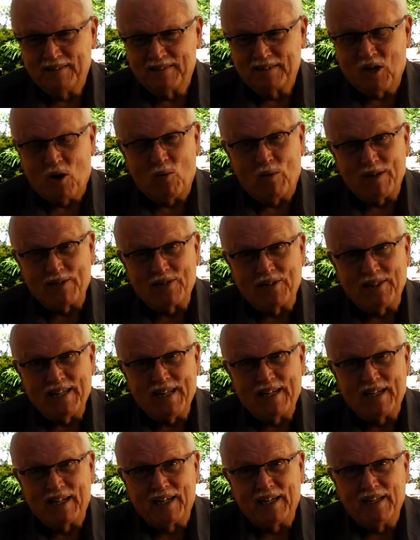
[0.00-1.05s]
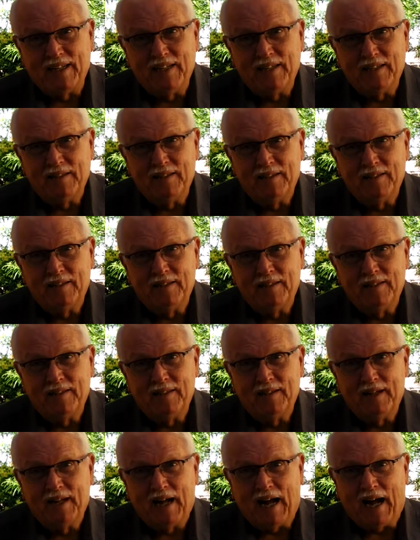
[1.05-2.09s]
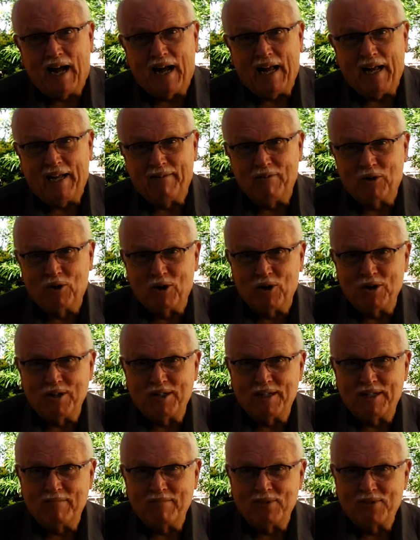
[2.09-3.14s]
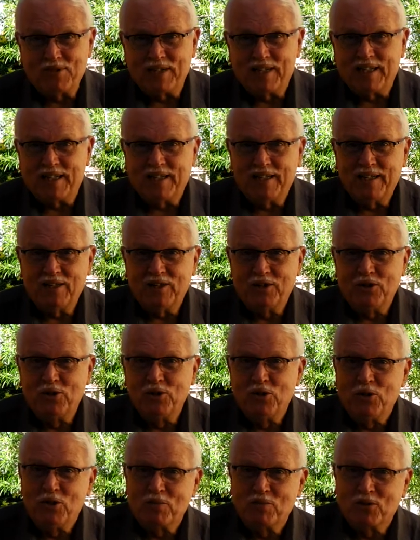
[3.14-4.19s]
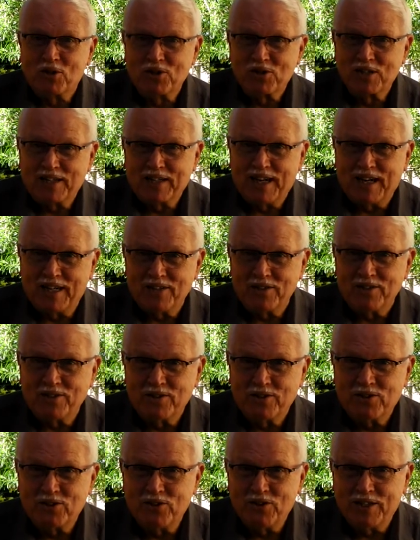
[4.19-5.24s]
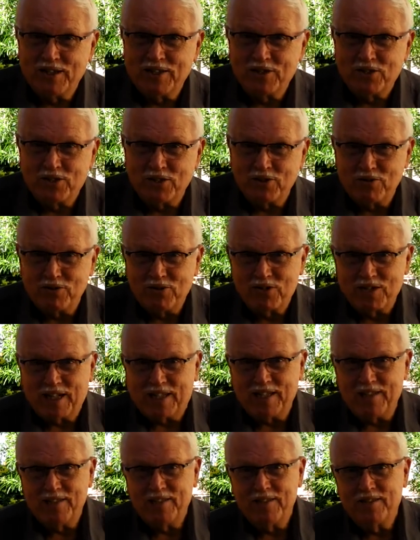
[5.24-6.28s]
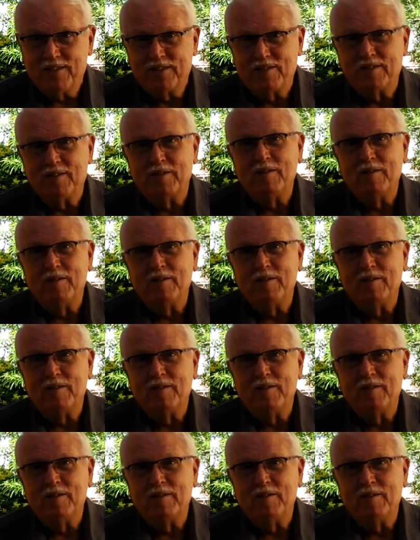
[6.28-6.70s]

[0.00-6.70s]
Coincidentally, I have heard him say on numerous occasions to his two sons,